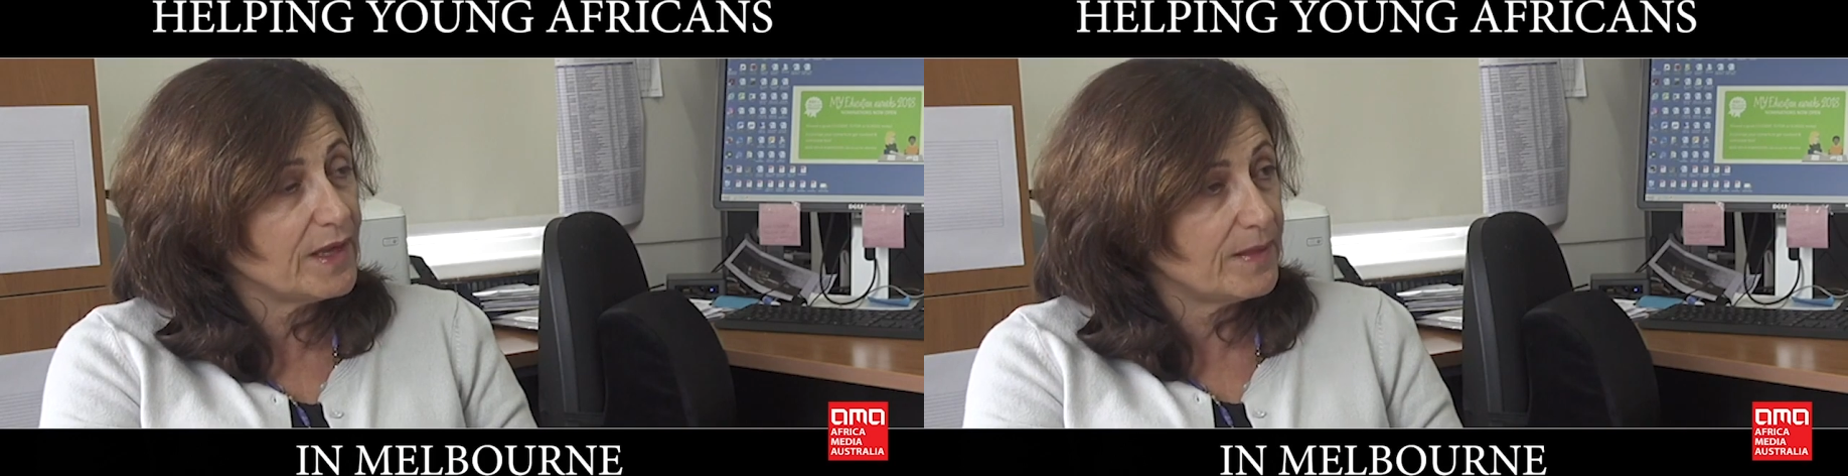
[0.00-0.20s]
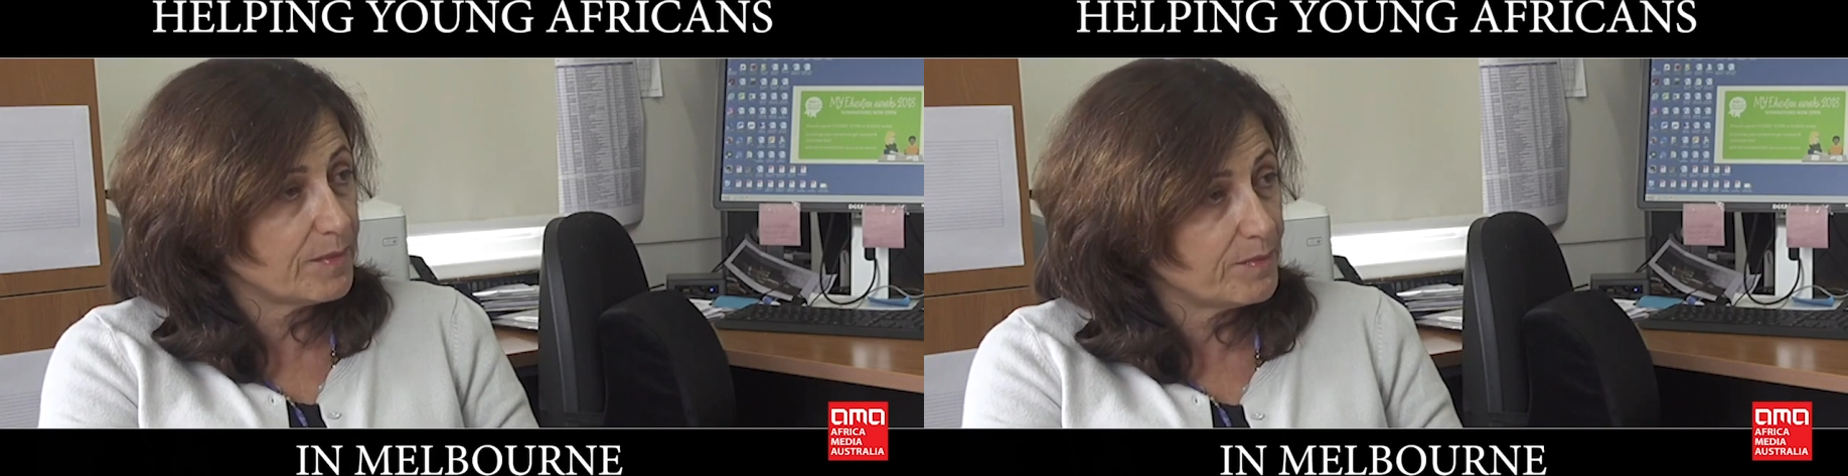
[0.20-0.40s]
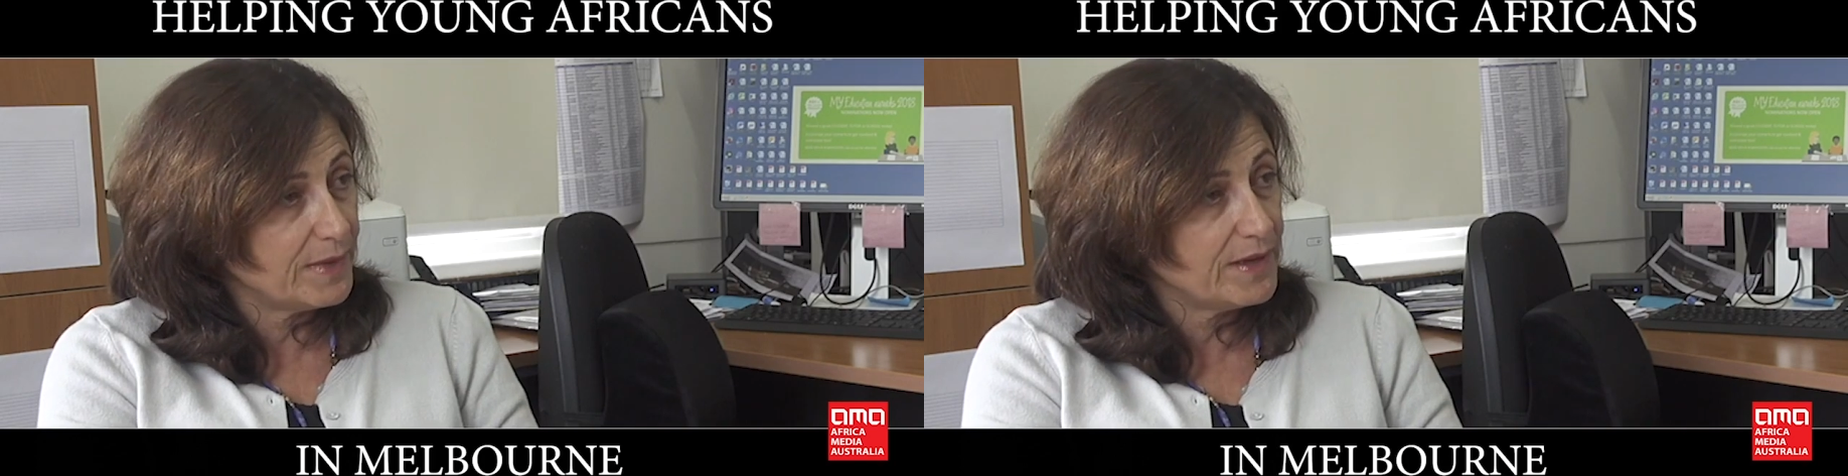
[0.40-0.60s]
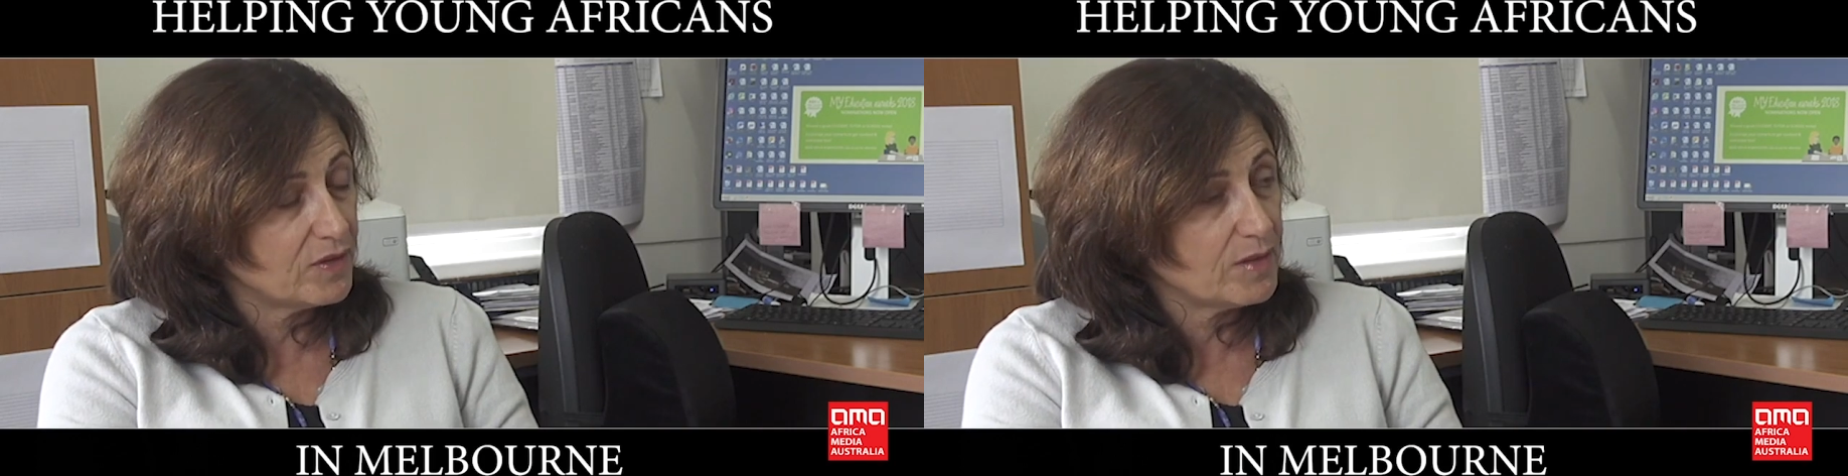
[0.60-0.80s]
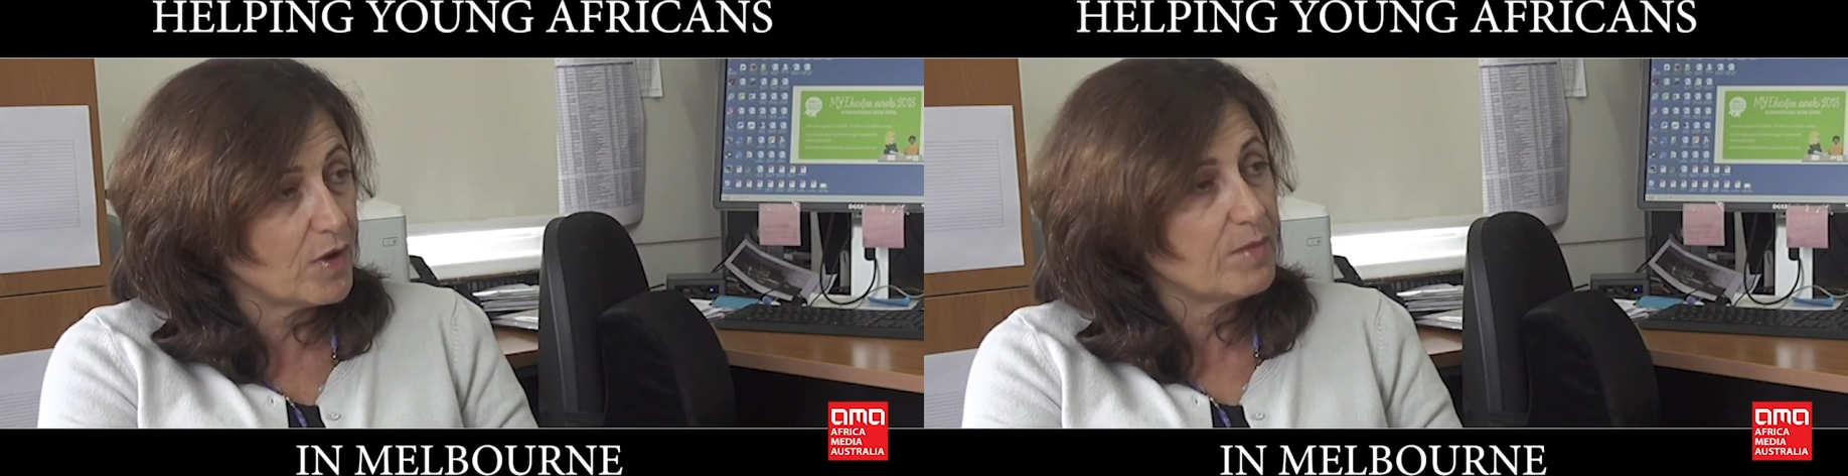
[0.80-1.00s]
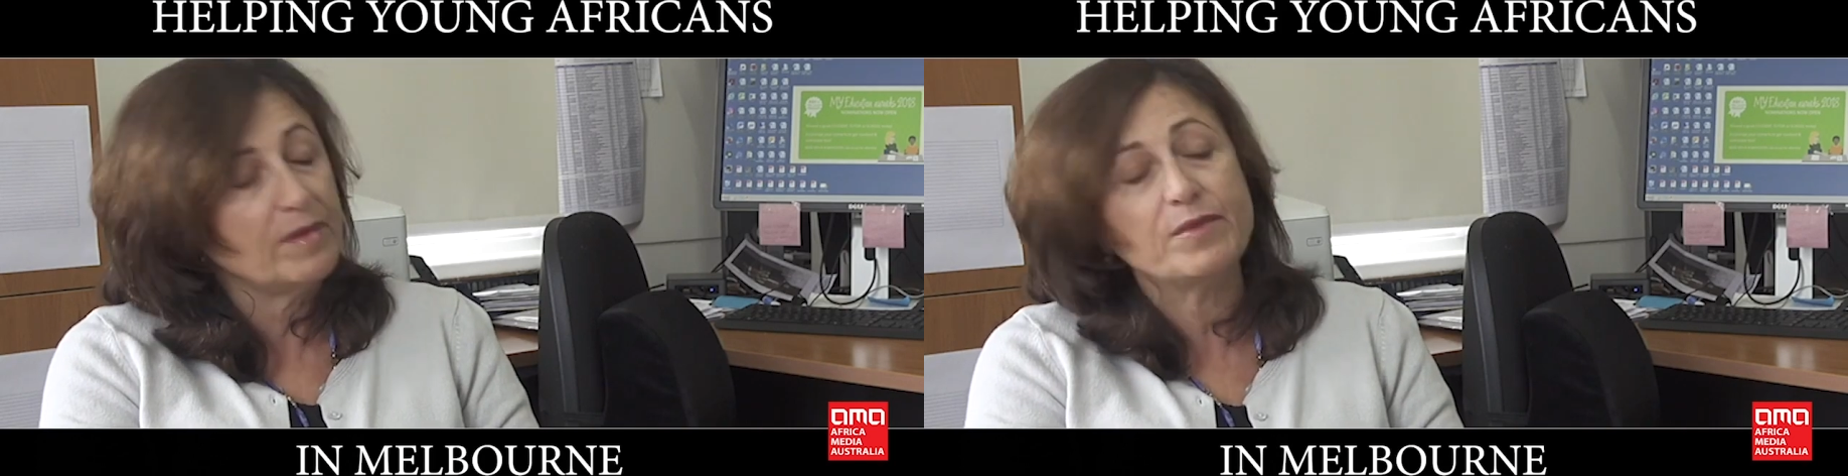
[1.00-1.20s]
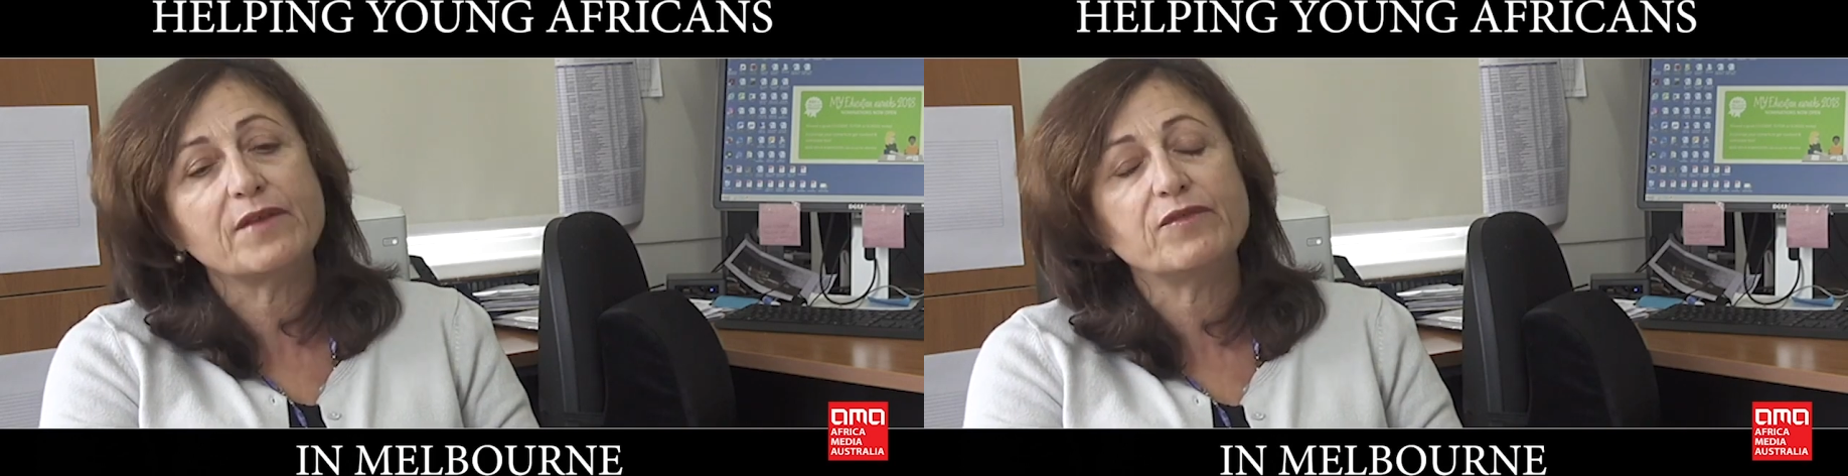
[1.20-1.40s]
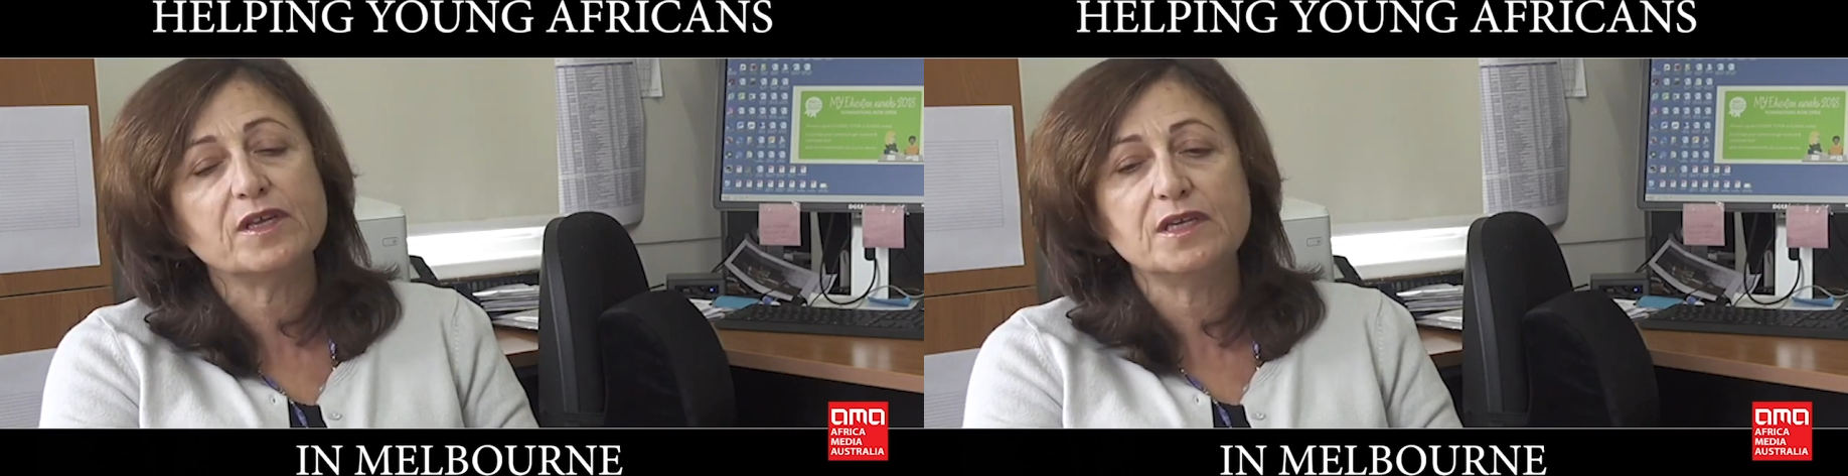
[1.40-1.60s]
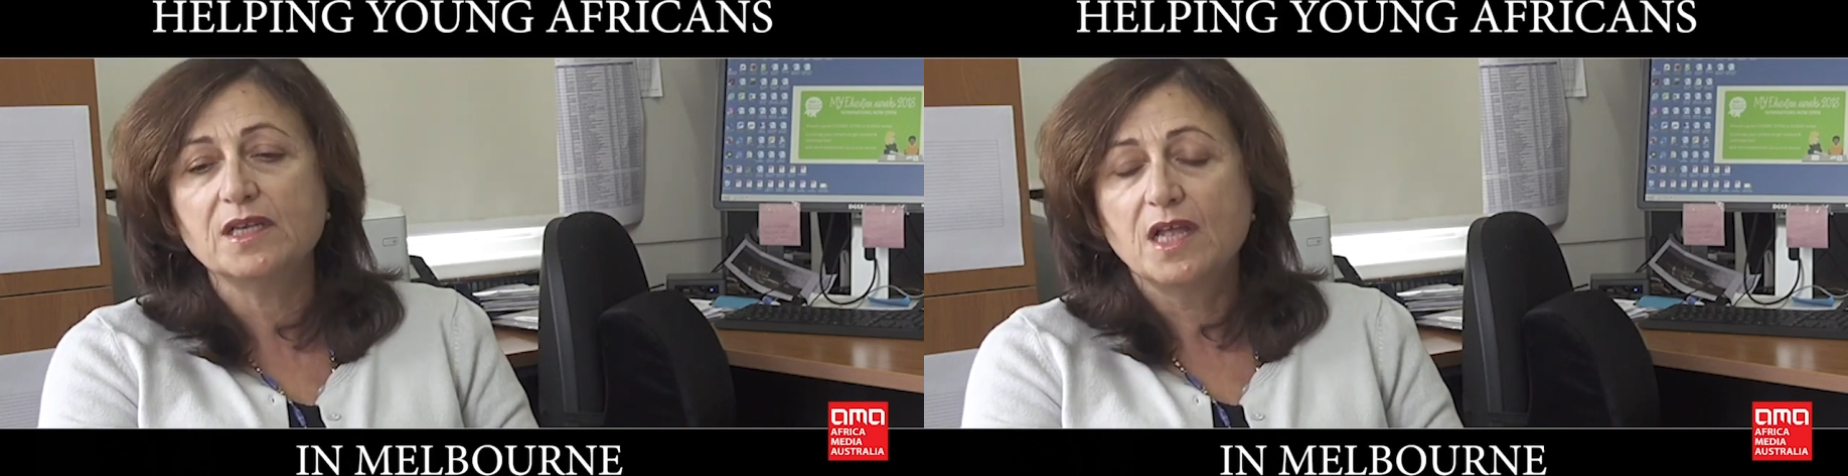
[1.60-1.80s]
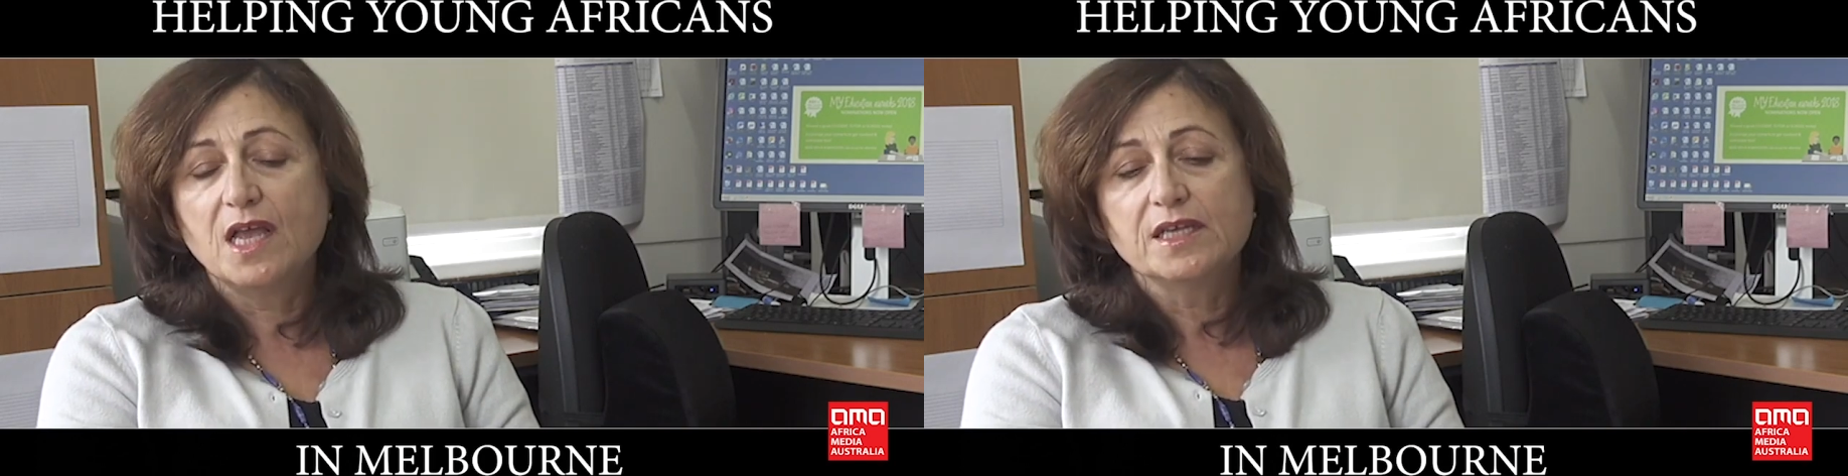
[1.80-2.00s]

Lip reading: are in the media at the moment, but African. Mm-hmm.